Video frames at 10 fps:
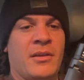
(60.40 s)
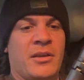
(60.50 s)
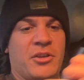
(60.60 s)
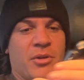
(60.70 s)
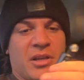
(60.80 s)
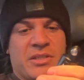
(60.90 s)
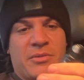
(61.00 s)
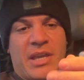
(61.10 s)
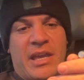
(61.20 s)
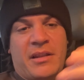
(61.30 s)
You
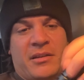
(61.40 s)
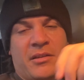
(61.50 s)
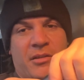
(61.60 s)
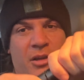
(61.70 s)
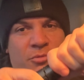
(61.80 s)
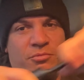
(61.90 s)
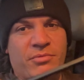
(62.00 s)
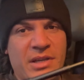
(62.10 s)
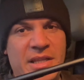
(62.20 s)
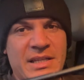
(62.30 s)
also get a
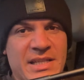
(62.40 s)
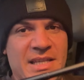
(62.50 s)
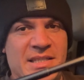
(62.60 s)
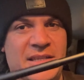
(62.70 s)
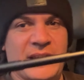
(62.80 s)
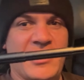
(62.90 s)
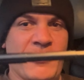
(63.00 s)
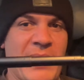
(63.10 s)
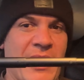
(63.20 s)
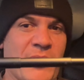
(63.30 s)
really decent
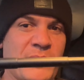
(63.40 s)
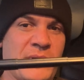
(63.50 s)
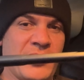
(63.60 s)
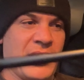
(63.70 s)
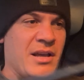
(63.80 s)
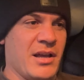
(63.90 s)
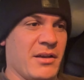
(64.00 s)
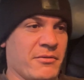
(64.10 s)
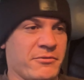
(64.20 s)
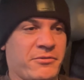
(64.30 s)
amount
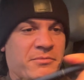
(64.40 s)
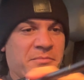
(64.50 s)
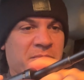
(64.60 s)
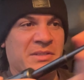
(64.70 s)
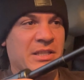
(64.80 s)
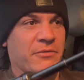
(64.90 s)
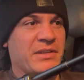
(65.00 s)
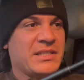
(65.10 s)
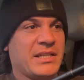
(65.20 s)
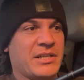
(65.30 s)
of
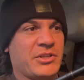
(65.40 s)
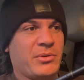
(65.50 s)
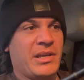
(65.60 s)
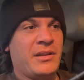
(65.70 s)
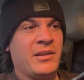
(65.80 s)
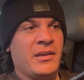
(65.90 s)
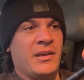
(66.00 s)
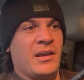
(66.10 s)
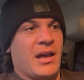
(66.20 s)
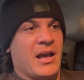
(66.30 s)
selfie stick to it.
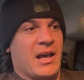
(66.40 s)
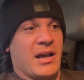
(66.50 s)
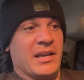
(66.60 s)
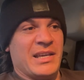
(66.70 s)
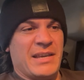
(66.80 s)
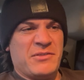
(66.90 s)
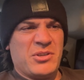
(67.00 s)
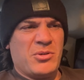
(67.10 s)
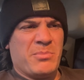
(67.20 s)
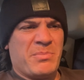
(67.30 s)
It gives
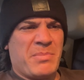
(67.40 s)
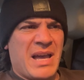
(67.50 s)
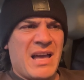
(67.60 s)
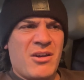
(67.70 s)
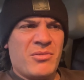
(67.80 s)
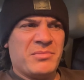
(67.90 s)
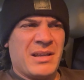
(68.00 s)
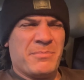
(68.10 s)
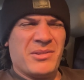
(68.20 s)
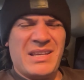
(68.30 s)
you about,
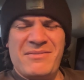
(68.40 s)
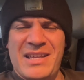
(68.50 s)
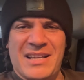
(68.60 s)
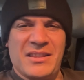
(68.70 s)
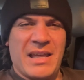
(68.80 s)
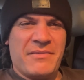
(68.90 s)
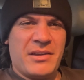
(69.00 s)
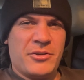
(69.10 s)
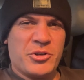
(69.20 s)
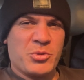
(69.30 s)
I believe, like
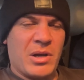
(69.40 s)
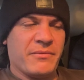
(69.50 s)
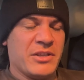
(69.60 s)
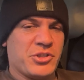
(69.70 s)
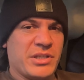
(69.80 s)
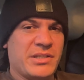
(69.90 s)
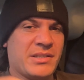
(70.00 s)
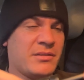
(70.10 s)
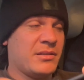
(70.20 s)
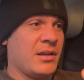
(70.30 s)
11 or 12
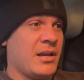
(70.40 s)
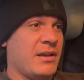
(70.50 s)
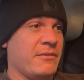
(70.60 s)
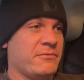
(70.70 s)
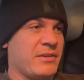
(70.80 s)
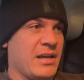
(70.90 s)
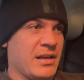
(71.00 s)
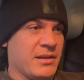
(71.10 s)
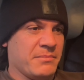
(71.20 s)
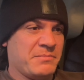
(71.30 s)
inches of
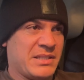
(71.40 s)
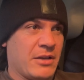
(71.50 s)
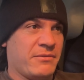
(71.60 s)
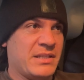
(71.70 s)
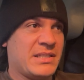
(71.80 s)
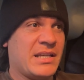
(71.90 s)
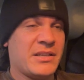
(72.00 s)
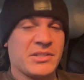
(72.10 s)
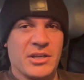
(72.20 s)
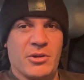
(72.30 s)
selfie
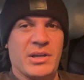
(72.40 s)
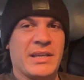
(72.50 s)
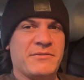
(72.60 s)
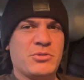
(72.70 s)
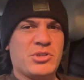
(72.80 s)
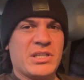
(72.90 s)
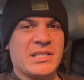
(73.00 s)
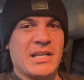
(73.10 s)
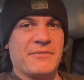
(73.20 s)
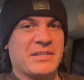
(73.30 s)
stick. So it gives you
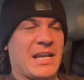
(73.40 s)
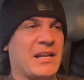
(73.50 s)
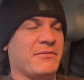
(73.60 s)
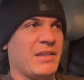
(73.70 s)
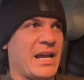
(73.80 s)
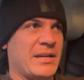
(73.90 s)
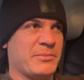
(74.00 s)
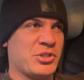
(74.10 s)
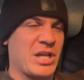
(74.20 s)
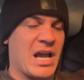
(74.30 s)
just enough to kind of line
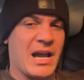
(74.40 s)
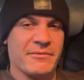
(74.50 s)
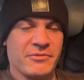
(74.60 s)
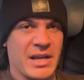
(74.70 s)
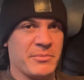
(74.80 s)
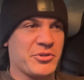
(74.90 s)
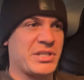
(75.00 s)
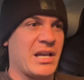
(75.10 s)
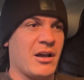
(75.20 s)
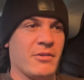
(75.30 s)
up a shot, frame
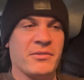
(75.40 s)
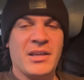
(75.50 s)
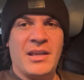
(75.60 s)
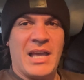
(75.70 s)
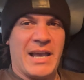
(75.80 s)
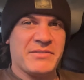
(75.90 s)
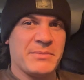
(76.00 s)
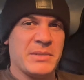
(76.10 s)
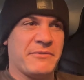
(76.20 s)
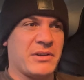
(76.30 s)
yourself, have
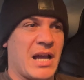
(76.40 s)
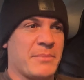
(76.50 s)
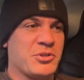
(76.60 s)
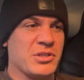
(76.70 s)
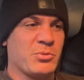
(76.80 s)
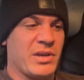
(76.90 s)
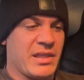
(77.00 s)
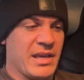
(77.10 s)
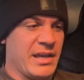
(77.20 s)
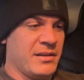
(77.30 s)
some different options
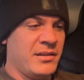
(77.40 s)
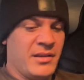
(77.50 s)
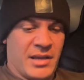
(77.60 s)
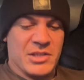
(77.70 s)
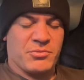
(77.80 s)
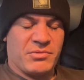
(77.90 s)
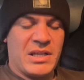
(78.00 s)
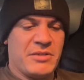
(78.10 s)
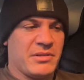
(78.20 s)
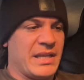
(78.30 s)
with it. It's
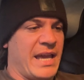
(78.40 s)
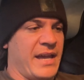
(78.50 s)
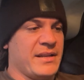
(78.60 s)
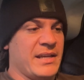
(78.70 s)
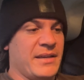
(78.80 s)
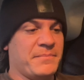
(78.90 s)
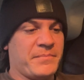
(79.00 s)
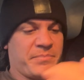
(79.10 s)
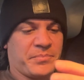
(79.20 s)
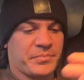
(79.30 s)
really, really handy.
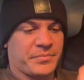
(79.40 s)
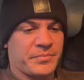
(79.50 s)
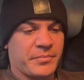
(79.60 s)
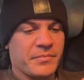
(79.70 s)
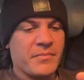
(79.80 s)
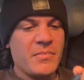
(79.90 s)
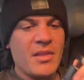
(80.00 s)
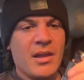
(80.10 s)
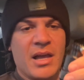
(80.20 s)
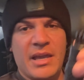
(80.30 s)

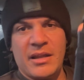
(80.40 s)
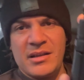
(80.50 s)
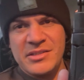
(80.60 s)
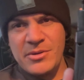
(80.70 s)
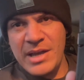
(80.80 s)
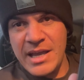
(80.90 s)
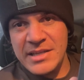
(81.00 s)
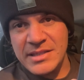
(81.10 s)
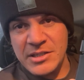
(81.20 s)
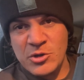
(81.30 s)
It also
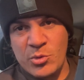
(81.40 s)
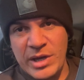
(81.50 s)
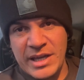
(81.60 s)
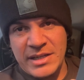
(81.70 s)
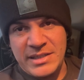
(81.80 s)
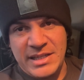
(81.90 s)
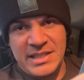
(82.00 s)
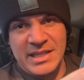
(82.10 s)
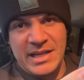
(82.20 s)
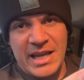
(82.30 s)
has this quick
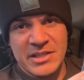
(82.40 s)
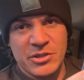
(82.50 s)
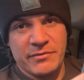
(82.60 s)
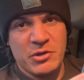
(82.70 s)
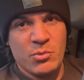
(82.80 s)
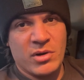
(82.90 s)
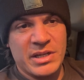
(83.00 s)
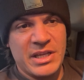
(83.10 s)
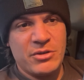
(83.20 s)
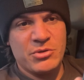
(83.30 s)
disconnect, so if you
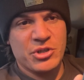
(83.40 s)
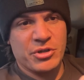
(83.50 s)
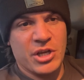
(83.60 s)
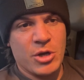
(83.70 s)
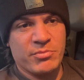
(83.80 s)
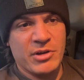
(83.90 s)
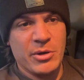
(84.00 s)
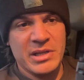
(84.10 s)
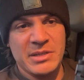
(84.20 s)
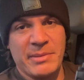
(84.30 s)
want to use your
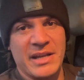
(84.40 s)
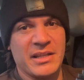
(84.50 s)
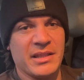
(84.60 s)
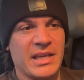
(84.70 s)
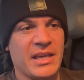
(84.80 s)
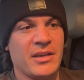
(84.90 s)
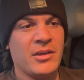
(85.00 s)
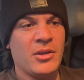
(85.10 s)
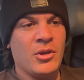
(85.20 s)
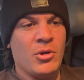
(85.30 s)
GoPro independently,
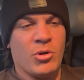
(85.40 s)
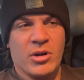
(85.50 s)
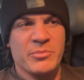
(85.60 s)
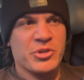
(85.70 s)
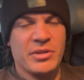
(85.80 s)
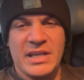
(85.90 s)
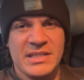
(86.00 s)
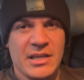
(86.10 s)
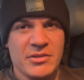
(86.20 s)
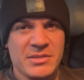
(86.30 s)
or I'm sure they
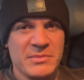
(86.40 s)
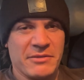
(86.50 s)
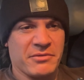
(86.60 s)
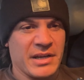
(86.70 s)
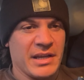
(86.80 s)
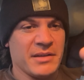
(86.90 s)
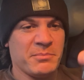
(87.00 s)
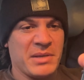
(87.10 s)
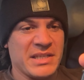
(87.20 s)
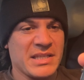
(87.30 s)
sell some
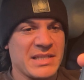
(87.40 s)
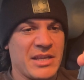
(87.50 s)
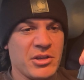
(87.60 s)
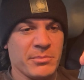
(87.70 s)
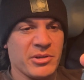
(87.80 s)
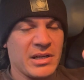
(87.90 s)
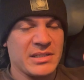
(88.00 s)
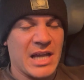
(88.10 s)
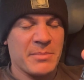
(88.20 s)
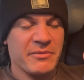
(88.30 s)
different pieces that you can put
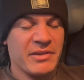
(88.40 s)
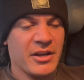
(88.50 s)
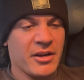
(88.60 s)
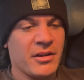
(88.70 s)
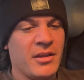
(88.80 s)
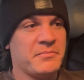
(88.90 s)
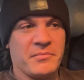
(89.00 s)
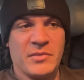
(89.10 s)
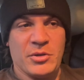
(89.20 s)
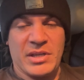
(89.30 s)
on top of here,
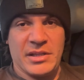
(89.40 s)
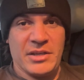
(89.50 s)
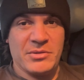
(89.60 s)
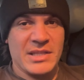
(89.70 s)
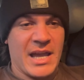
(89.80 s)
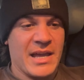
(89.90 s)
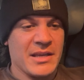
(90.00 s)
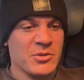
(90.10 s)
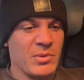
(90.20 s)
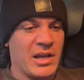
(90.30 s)
you can use
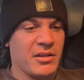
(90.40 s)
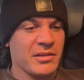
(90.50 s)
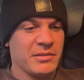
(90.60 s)
that as well.